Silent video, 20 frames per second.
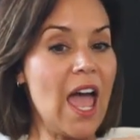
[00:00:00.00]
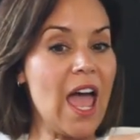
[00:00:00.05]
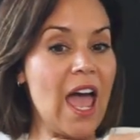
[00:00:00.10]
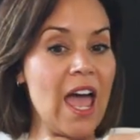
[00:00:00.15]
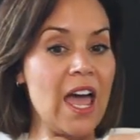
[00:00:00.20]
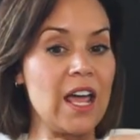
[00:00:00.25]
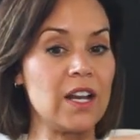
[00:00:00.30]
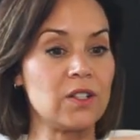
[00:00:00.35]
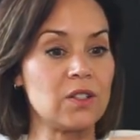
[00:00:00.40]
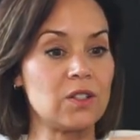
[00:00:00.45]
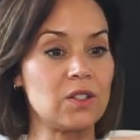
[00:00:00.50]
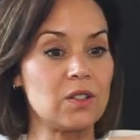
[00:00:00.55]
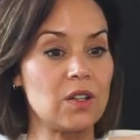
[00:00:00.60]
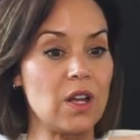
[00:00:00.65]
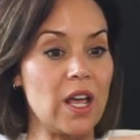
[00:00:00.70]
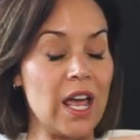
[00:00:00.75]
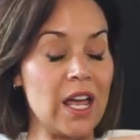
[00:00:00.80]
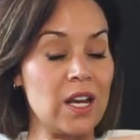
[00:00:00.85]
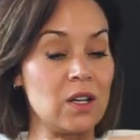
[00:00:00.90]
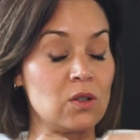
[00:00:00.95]
And
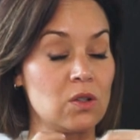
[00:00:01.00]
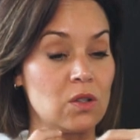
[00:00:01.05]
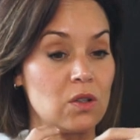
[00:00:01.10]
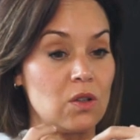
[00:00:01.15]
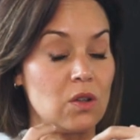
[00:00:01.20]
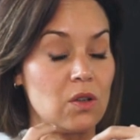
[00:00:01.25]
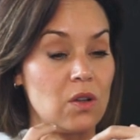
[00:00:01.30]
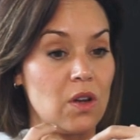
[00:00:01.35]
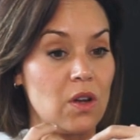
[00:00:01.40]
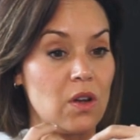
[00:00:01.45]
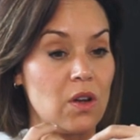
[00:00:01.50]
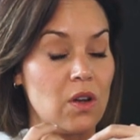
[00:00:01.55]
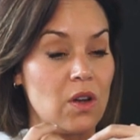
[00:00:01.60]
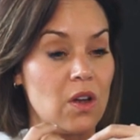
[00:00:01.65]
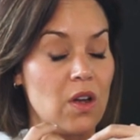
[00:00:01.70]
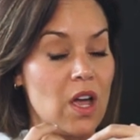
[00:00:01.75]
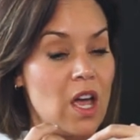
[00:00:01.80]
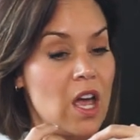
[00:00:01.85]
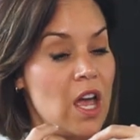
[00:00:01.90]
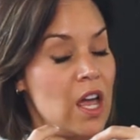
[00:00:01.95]
and
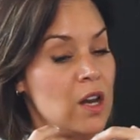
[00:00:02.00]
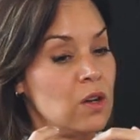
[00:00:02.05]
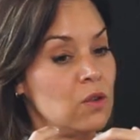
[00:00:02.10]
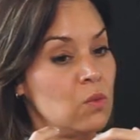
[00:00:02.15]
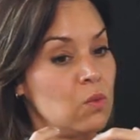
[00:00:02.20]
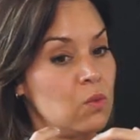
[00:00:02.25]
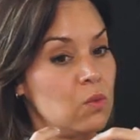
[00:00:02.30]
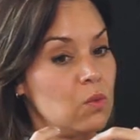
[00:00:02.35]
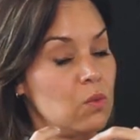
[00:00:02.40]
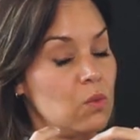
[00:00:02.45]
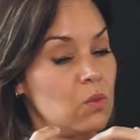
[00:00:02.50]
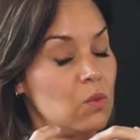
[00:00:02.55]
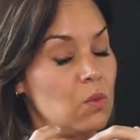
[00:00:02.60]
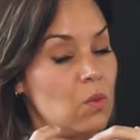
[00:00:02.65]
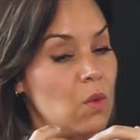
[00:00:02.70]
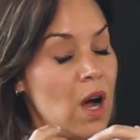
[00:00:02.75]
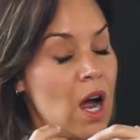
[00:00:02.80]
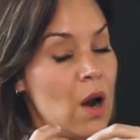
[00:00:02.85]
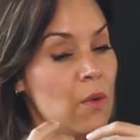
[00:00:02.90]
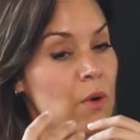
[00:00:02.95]
and
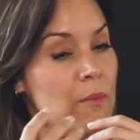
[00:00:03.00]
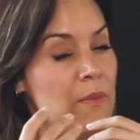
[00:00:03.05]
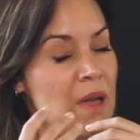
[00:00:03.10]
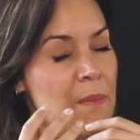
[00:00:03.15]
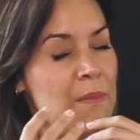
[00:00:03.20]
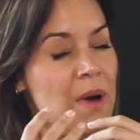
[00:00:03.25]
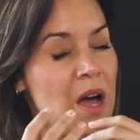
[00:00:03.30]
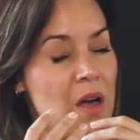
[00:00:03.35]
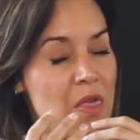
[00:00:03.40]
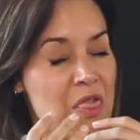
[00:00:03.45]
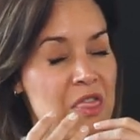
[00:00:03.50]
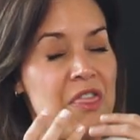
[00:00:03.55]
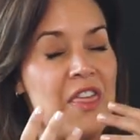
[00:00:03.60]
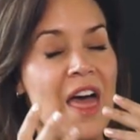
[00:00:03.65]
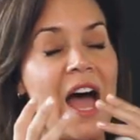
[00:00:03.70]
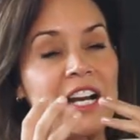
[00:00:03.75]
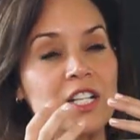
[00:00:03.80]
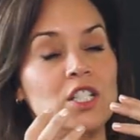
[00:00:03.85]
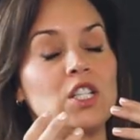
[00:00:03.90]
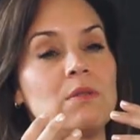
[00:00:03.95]
I remember
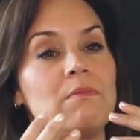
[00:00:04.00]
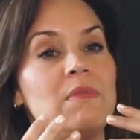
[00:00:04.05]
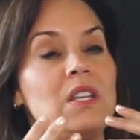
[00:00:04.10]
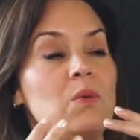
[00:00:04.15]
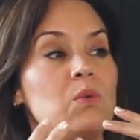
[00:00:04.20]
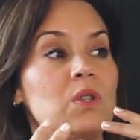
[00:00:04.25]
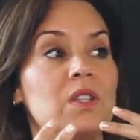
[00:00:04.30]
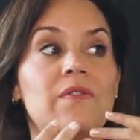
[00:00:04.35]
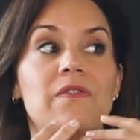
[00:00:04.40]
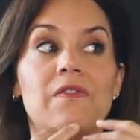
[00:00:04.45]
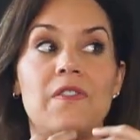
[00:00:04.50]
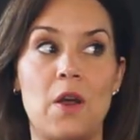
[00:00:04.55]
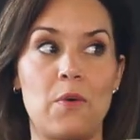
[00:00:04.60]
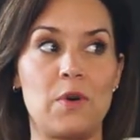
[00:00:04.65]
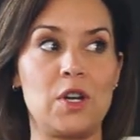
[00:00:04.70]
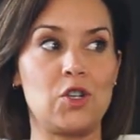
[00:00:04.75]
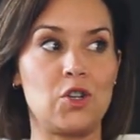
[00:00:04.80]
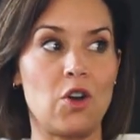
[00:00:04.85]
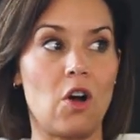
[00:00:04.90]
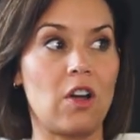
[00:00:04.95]
that to me was
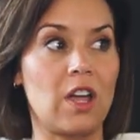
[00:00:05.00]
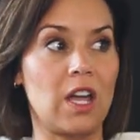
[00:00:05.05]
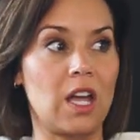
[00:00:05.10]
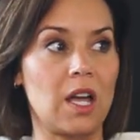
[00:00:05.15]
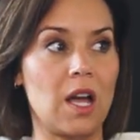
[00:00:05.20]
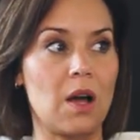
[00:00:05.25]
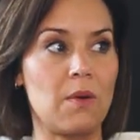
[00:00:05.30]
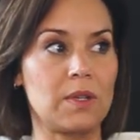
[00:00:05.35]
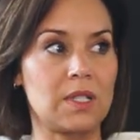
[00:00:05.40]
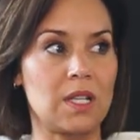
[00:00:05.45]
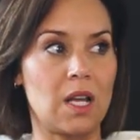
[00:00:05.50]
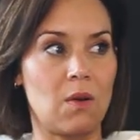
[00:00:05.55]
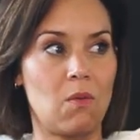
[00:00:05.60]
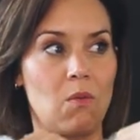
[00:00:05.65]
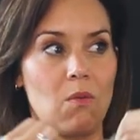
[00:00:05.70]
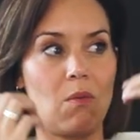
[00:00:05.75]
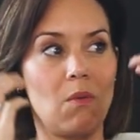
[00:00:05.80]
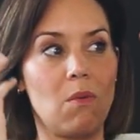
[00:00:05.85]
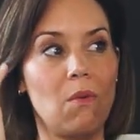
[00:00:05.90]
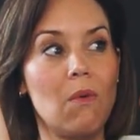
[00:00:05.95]
very shocking. I was like,
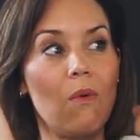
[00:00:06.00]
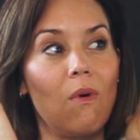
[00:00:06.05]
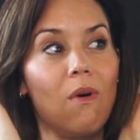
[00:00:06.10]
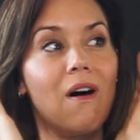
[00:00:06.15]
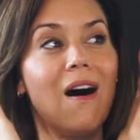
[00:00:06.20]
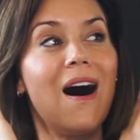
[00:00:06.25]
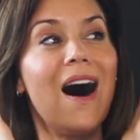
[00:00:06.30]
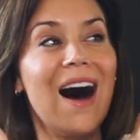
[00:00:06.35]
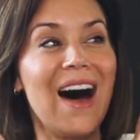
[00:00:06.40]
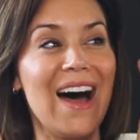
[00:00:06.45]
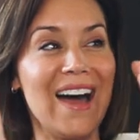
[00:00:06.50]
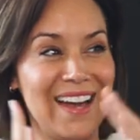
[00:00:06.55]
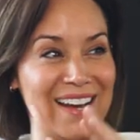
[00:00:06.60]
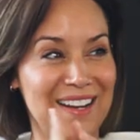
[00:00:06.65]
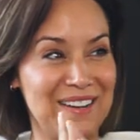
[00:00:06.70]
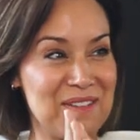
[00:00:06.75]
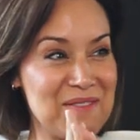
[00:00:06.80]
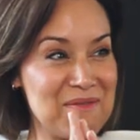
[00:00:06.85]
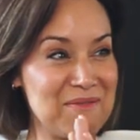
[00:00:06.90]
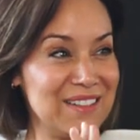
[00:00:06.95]
why?
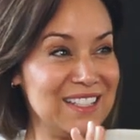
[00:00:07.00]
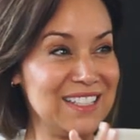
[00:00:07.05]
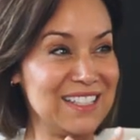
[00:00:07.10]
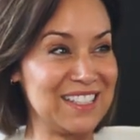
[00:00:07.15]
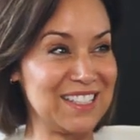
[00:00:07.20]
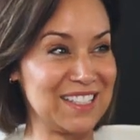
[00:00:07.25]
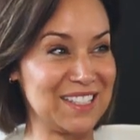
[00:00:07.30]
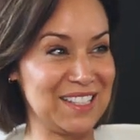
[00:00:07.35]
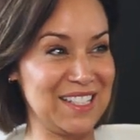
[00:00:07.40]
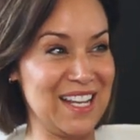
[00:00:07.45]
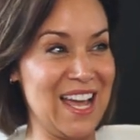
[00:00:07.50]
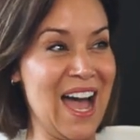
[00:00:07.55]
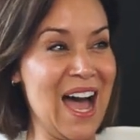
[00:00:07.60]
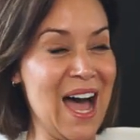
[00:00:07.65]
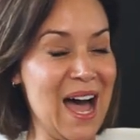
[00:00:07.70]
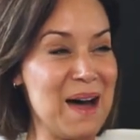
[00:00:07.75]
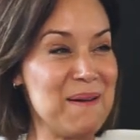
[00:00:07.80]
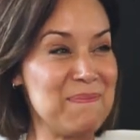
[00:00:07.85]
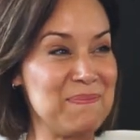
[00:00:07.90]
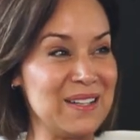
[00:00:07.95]
I don't want this to
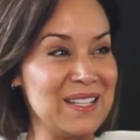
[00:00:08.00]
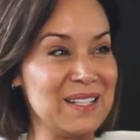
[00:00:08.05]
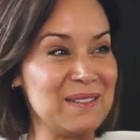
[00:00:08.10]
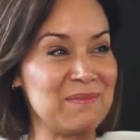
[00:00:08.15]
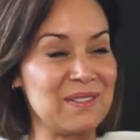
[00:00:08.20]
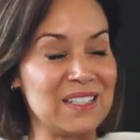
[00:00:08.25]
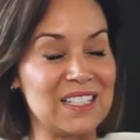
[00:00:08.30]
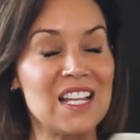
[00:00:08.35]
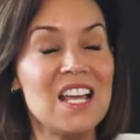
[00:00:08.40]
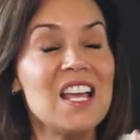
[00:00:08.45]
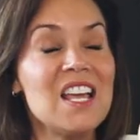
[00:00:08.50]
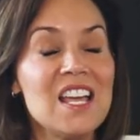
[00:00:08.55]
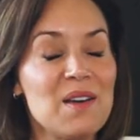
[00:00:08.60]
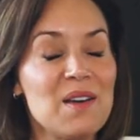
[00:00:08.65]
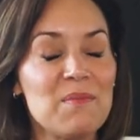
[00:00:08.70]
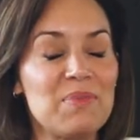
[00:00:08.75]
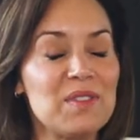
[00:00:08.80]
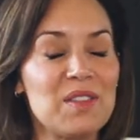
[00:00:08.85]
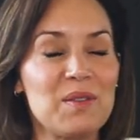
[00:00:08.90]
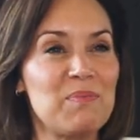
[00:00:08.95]
happen. Yeah. But
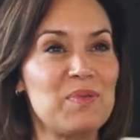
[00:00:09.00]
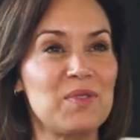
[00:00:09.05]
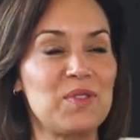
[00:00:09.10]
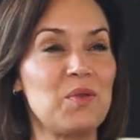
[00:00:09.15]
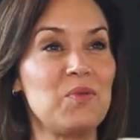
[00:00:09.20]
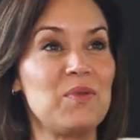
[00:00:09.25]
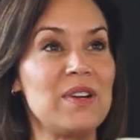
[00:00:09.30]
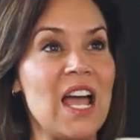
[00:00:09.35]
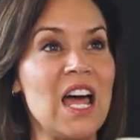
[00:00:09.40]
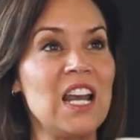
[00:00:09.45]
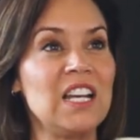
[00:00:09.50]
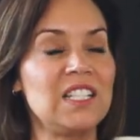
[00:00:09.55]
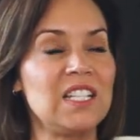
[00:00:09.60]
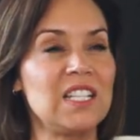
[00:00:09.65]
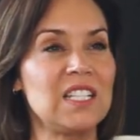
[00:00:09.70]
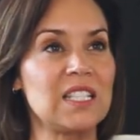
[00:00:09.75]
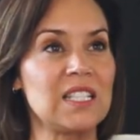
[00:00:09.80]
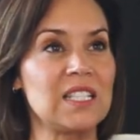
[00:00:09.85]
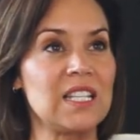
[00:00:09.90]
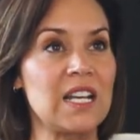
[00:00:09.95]
but the, but the reality
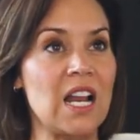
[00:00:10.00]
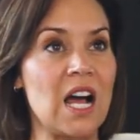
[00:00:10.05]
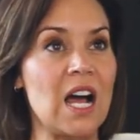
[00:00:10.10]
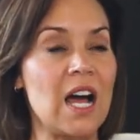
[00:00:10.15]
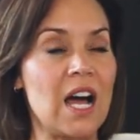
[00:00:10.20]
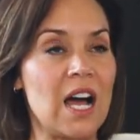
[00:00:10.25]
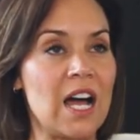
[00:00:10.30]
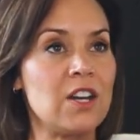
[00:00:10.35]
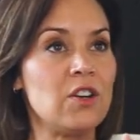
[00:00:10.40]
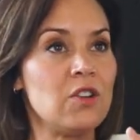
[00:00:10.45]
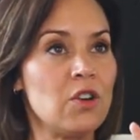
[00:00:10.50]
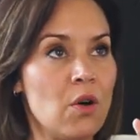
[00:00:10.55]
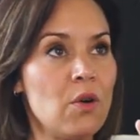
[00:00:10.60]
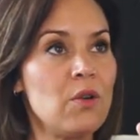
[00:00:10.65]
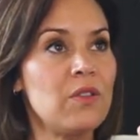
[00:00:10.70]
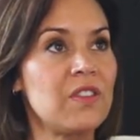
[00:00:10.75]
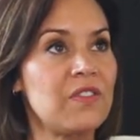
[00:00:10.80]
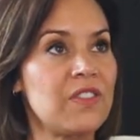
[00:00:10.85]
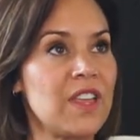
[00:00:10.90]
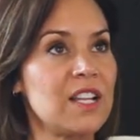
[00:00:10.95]
is is that I, I
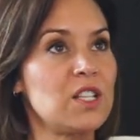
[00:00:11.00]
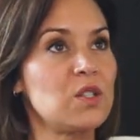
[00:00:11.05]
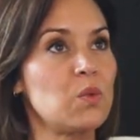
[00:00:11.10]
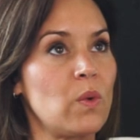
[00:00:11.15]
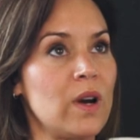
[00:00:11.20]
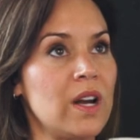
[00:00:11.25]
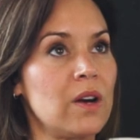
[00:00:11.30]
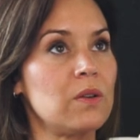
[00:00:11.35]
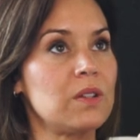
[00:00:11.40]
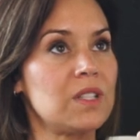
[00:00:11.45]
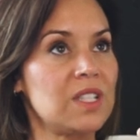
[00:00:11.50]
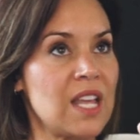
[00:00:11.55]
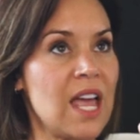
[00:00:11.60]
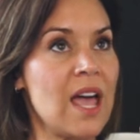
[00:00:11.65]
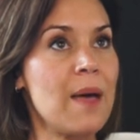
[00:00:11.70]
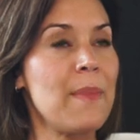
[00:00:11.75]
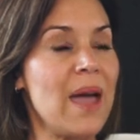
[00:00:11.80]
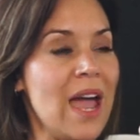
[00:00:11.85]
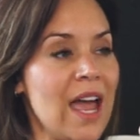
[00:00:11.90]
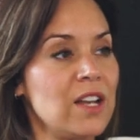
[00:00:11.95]
know that that's where
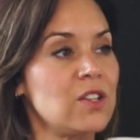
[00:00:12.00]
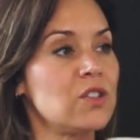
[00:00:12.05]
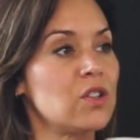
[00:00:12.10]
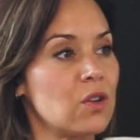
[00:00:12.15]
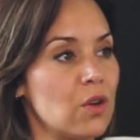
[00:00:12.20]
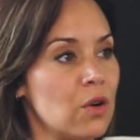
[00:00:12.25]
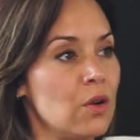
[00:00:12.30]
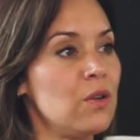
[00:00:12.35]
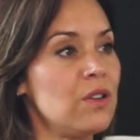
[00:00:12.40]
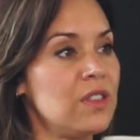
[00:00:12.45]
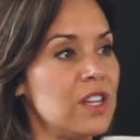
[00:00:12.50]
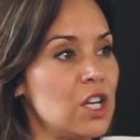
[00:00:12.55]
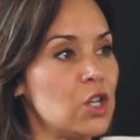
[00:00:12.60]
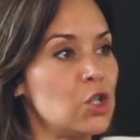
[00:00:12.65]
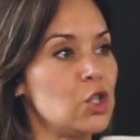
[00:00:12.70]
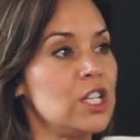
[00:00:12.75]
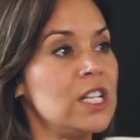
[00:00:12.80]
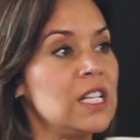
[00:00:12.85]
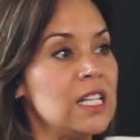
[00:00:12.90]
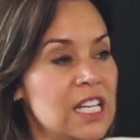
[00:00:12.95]
Sam had to go there.
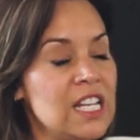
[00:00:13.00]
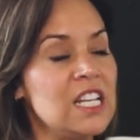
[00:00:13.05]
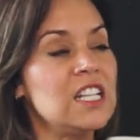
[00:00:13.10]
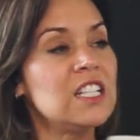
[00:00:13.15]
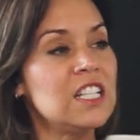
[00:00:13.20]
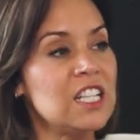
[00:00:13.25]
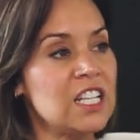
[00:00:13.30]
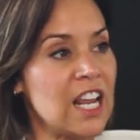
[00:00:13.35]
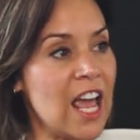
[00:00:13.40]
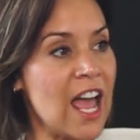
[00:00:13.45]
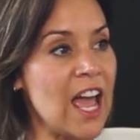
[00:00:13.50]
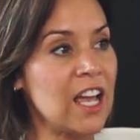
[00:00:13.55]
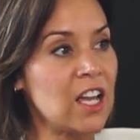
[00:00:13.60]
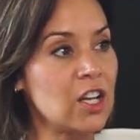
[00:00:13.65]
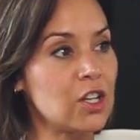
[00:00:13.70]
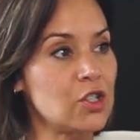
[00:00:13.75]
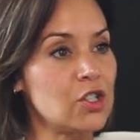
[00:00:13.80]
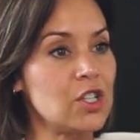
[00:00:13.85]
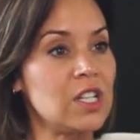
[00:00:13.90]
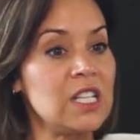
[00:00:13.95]
She mm-hmm. needed mm. an
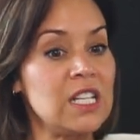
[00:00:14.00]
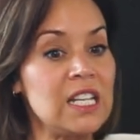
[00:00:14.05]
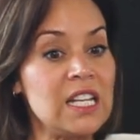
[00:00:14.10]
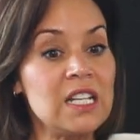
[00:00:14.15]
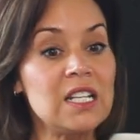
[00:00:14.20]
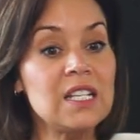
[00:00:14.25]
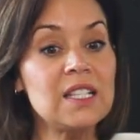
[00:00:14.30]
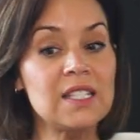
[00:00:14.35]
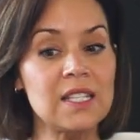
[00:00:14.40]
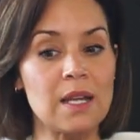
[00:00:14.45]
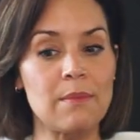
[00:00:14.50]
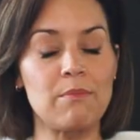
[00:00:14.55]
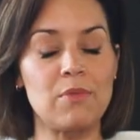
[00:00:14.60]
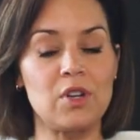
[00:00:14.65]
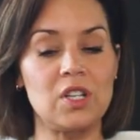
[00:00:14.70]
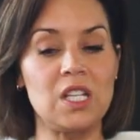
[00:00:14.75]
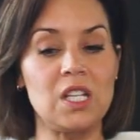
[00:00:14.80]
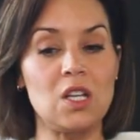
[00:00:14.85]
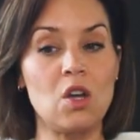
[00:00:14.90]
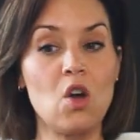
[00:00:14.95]
anchor. She mm. needed
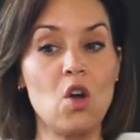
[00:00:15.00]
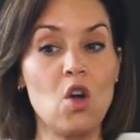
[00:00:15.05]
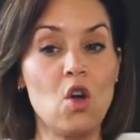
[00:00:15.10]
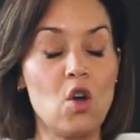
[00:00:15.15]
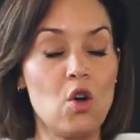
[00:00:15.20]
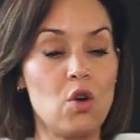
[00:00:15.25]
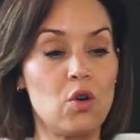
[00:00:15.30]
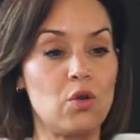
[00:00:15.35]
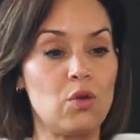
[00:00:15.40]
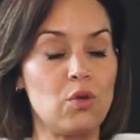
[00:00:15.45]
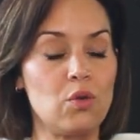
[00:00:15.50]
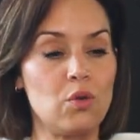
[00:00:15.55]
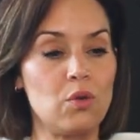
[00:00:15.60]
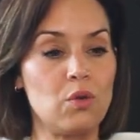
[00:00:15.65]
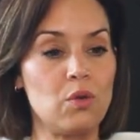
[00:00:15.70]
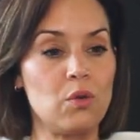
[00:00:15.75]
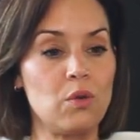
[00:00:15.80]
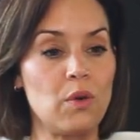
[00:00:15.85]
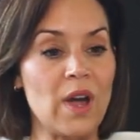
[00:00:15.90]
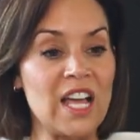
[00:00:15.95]
somebody
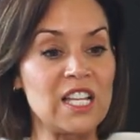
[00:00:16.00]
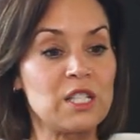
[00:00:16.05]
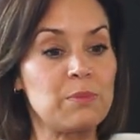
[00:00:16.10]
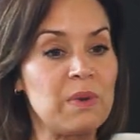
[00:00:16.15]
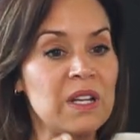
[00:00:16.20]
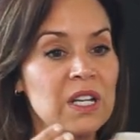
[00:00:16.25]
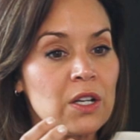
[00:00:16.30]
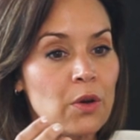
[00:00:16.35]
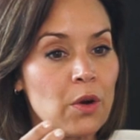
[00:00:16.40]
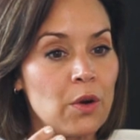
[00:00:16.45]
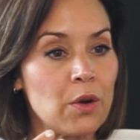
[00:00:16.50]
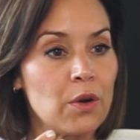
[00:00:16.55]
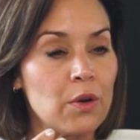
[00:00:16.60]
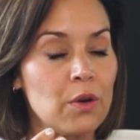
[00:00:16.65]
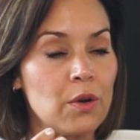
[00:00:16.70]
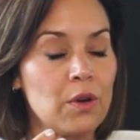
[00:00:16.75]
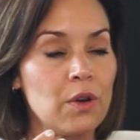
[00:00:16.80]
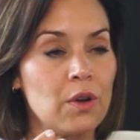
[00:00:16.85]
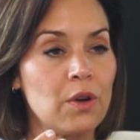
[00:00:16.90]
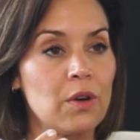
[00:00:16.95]
who has been her